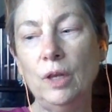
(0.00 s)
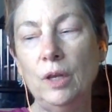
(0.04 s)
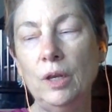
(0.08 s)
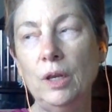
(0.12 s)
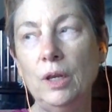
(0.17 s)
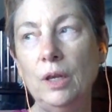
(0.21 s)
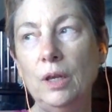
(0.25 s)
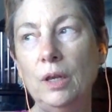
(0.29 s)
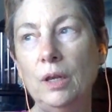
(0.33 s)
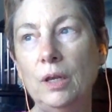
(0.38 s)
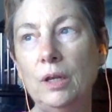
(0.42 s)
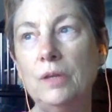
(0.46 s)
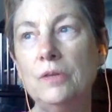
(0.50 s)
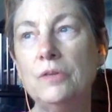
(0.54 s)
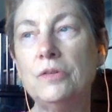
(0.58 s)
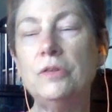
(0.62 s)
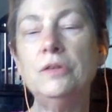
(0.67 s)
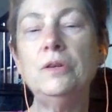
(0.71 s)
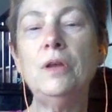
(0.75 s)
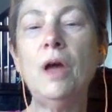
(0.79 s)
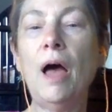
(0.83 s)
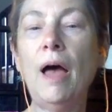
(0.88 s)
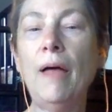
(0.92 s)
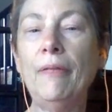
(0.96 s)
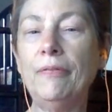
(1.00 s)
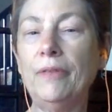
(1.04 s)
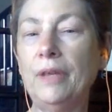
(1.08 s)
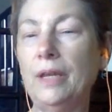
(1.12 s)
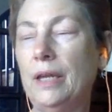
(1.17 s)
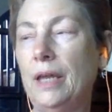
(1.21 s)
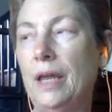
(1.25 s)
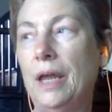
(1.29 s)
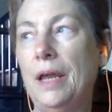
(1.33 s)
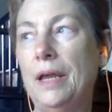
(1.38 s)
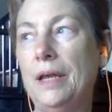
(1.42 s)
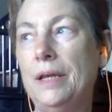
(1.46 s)
it is not the
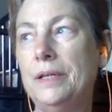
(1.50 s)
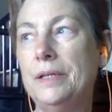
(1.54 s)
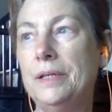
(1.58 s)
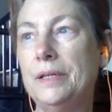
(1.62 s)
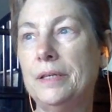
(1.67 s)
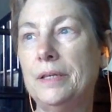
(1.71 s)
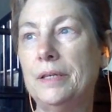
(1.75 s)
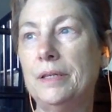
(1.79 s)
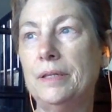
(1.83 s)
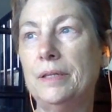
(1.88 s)
case